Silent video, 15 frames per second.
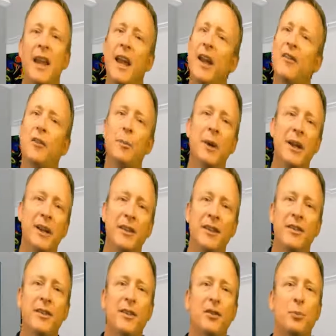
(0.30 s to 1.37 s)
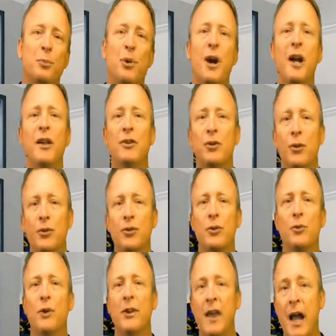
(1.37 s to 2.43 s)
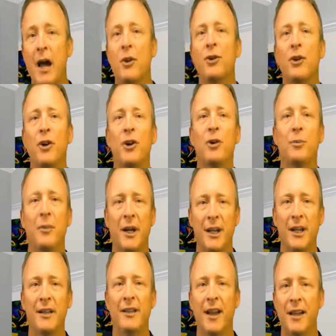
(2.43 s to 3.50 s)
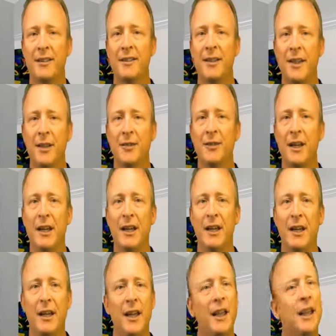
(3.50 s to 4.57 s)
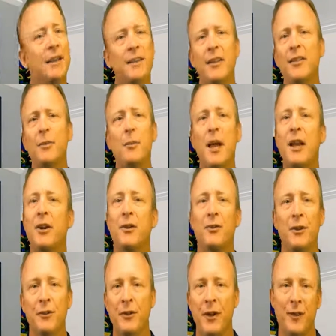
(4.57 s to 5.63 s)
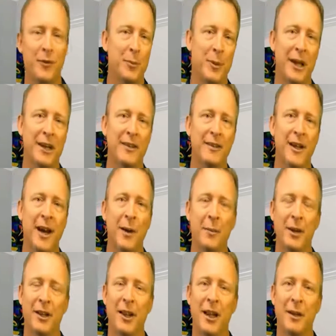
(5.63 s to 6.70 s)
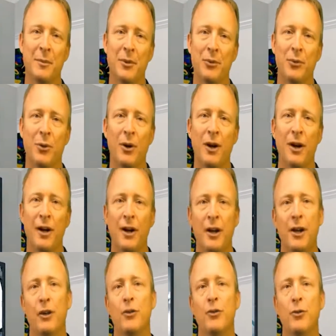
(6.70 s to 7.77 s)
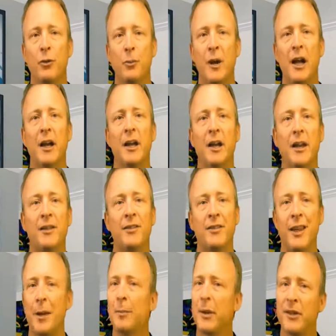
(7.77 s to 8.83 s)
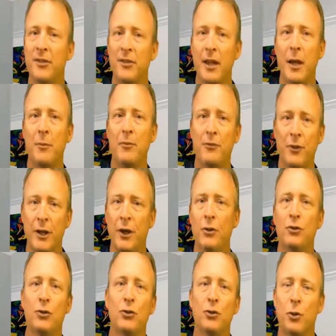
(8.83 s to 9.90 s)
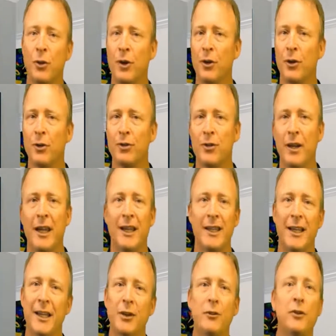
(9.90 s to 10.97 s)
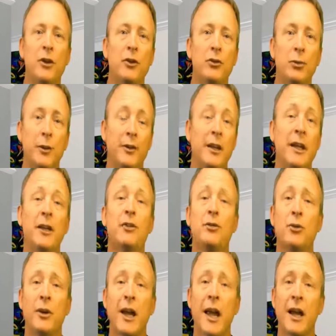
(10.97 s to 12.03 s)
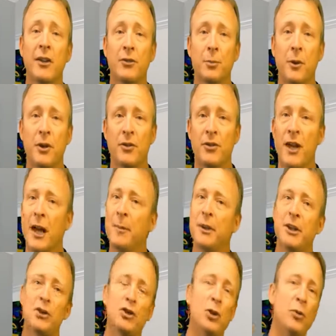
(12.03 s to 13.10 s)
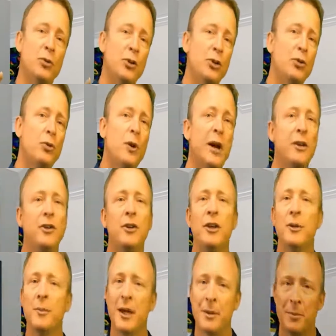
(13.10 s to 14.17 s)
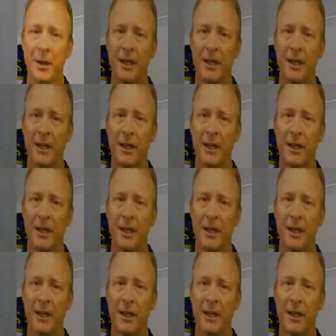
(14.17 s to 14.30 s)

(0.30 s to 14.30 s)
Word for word: Hey everybody, this is Bryan Knowlton with howtoearnmoney.tv. It doesn't matter if you've never made a dime online before. Through my step-by-step -step video tutorials and interviews with industry experts, I'm going to show you how you can make